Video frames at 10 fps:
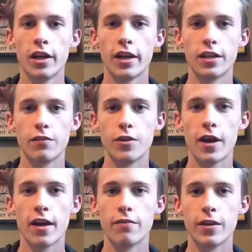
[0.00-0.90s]
And if you
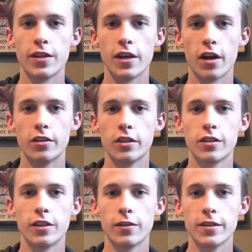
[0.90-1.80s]
have any other
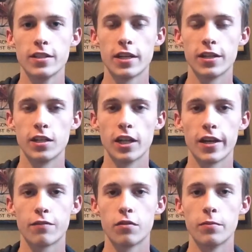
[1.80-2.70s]
theories that you'd
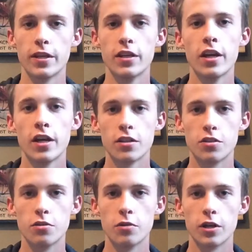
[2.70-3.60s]
like for me
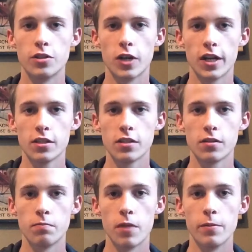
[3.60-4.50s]
to address,
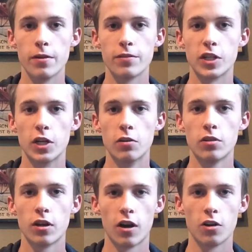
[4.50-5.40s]
maybe of your own,
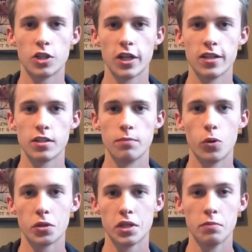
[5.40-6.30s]
I'll try and
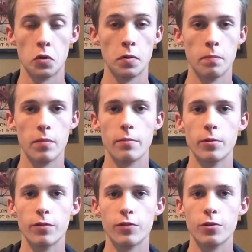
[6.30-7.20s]
support them or maybe
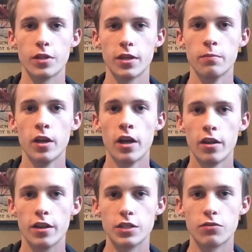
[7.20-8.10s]
refute them
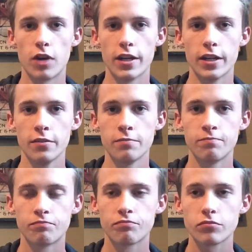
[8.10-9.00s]
this Friday.
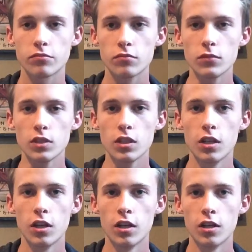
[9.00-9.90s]

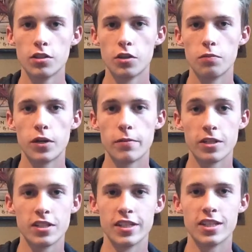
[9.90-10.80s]
So pretty
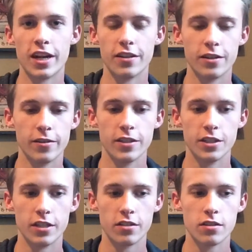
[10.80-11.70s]
much the entire theory is
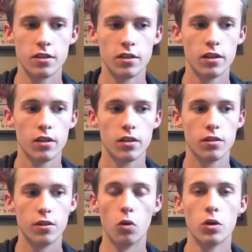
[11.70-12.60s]
just
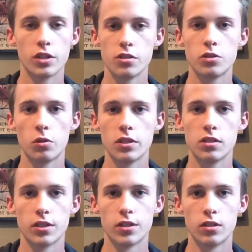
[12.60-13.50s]
the origin story is
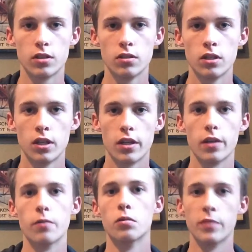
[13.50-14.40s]
literal,
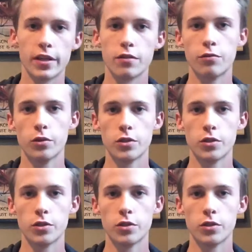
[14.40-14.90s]
it will make a full